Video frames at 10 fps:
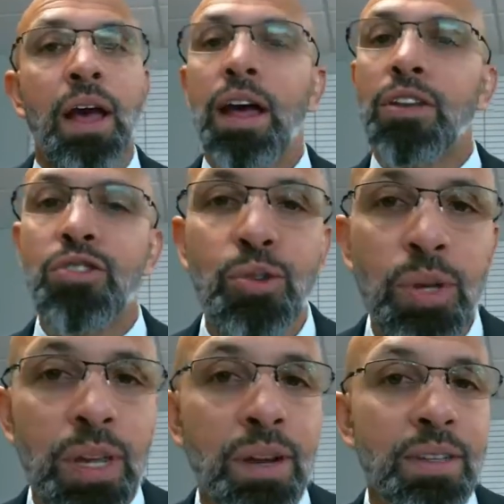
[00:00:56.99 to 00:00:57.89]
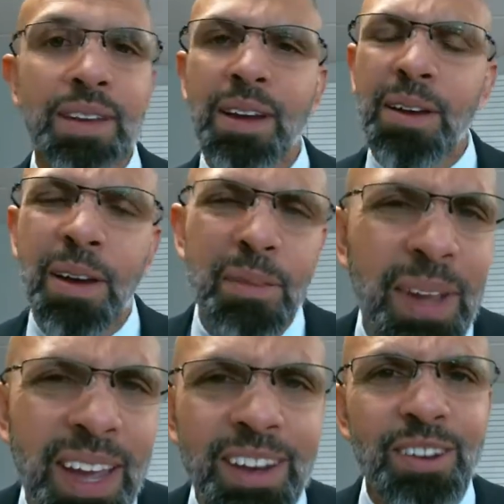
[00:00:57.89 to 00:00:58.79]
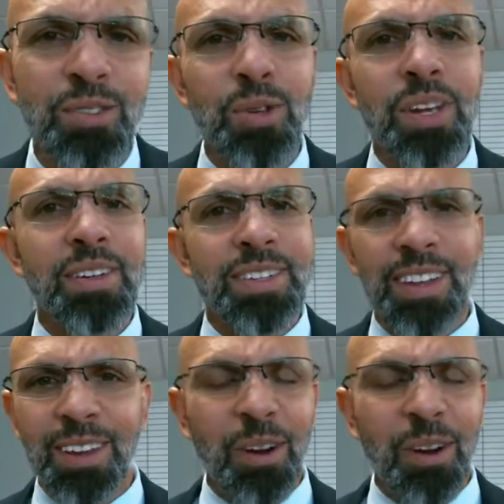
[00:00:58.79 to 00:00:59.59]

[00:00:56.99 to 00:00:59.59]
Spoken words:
New Year's, you